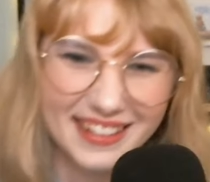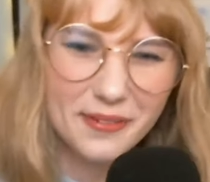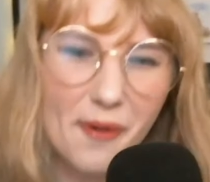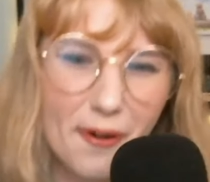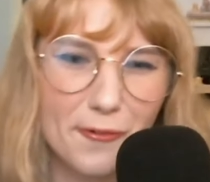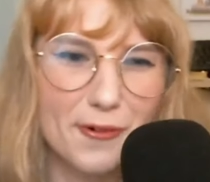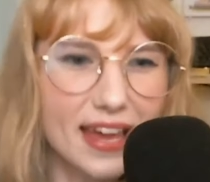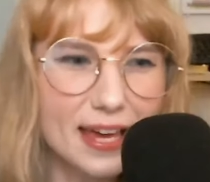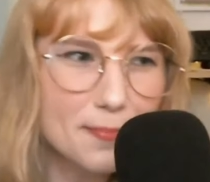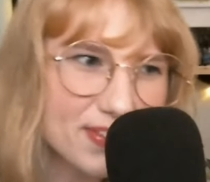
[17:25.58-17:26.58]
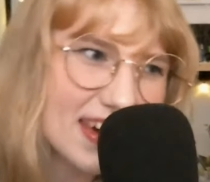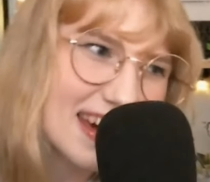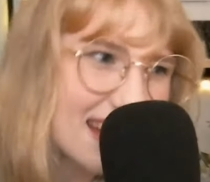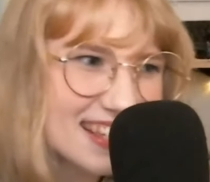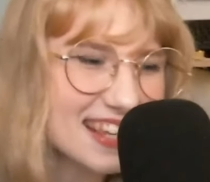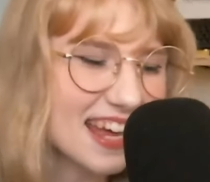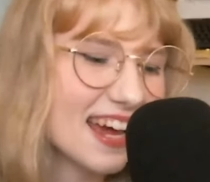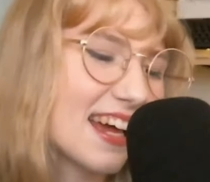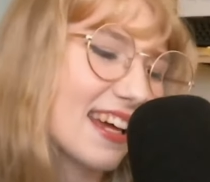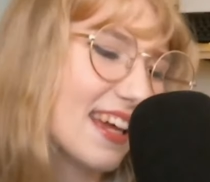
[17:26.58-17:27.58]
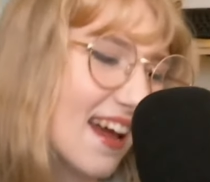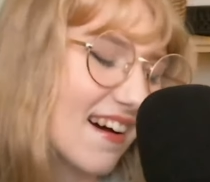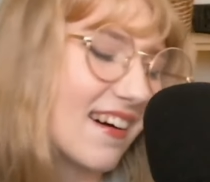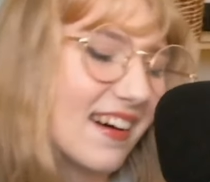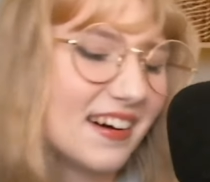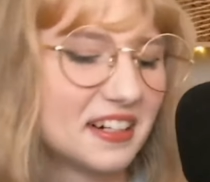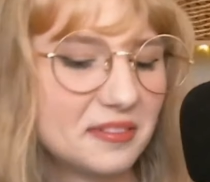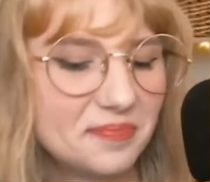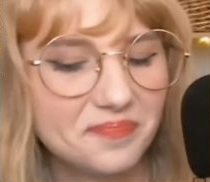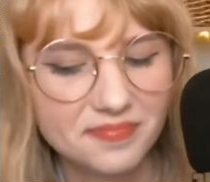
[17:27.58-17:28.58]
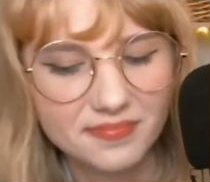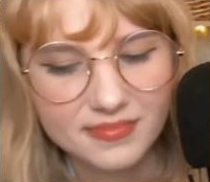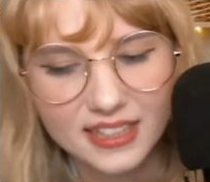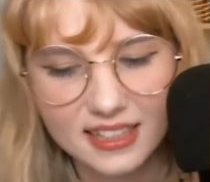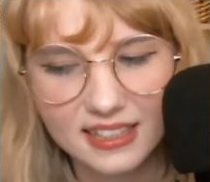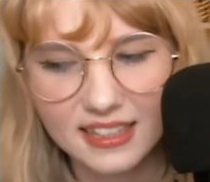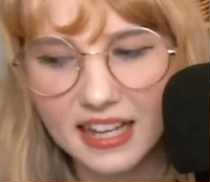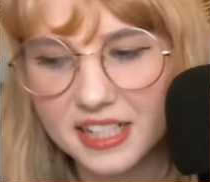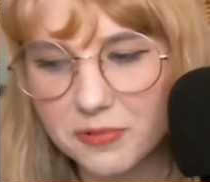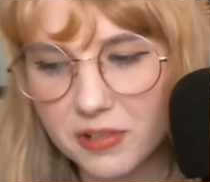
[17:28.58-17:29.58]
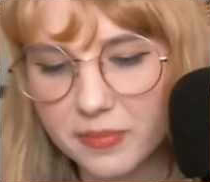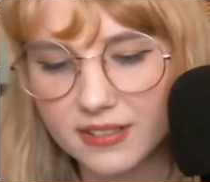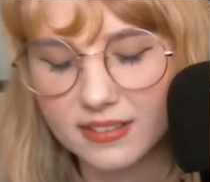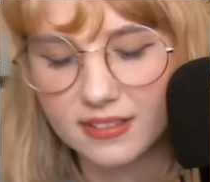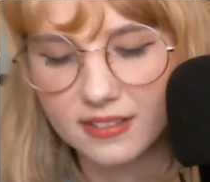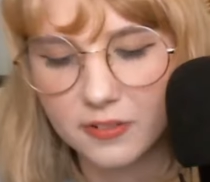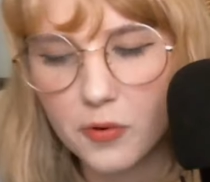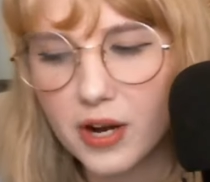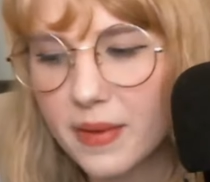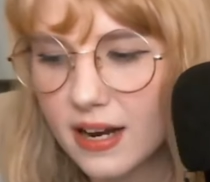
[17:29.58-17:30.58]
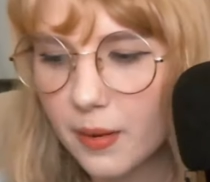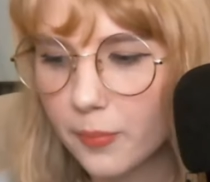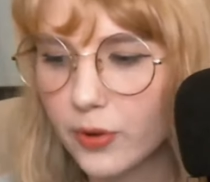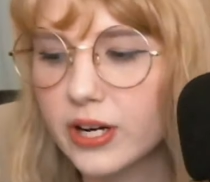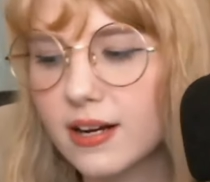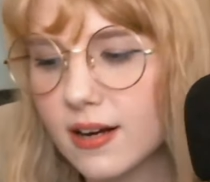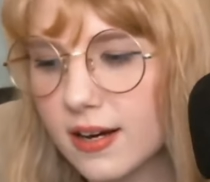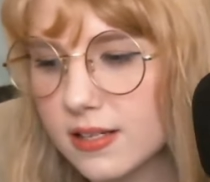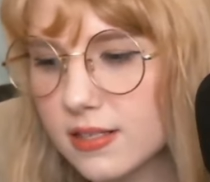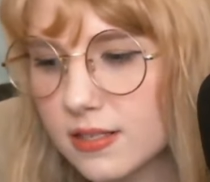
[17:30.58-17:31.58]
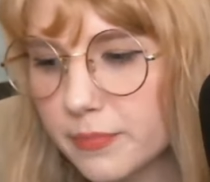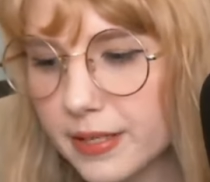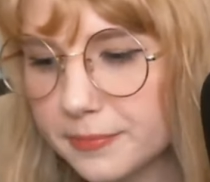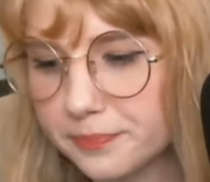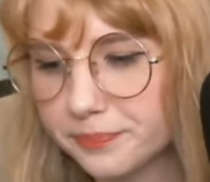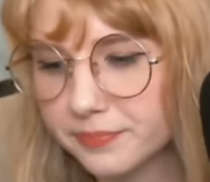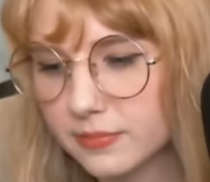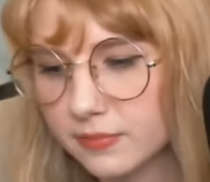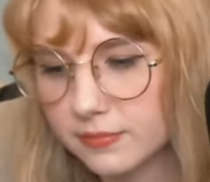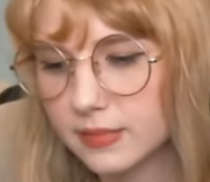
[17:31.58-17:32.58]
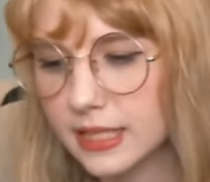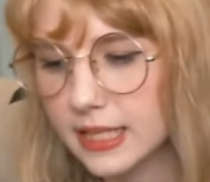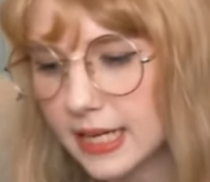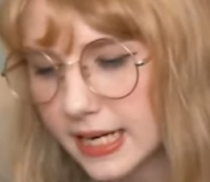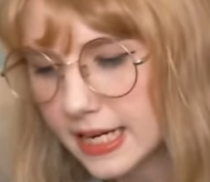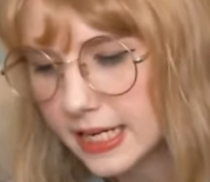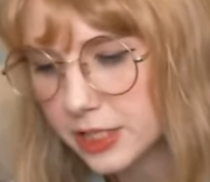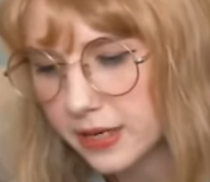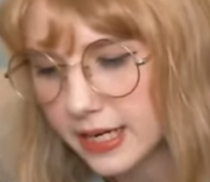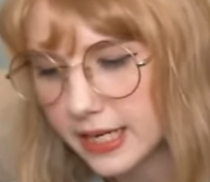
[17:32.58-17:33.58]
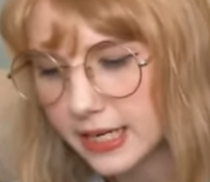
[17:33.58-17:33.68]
more weeb things. Like, yeah. That just would have been pretty nice. But it is what it